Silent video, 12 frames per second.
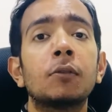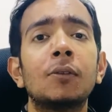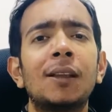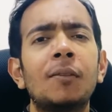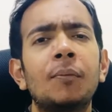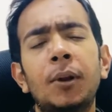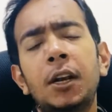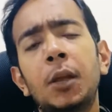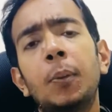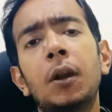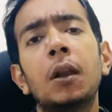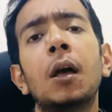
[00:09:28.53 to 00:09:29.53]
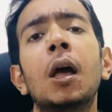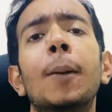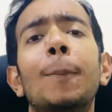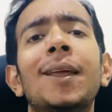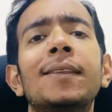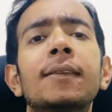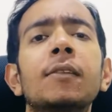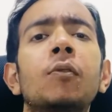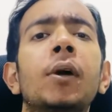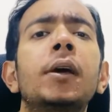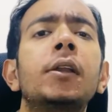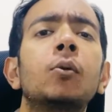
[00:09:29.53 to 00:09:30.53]
So there are multiple places
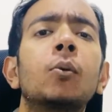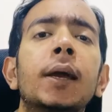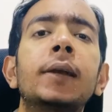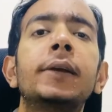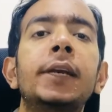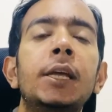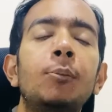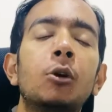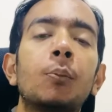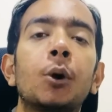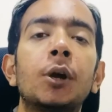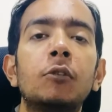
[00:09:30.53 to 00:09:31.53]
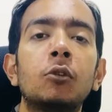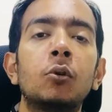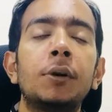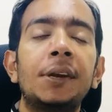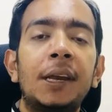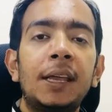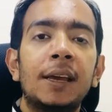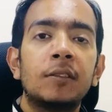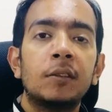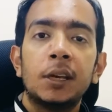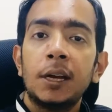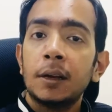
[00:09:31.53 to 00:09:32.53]
where you can redeem your points. So don't really
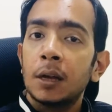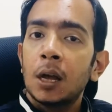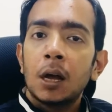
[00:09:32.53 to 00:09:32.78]
hesitate.